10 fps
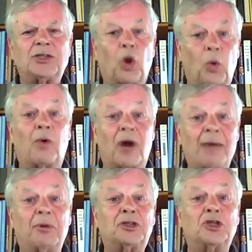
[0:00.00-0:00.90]
So we were
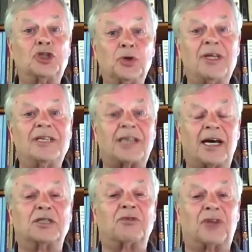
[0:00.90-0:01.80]
able to do these
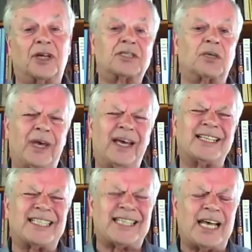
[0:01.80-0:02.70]
kinds of things that we had
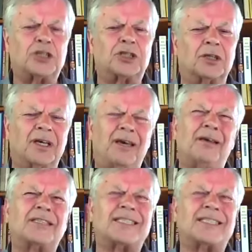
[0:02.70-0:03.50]
essentially, it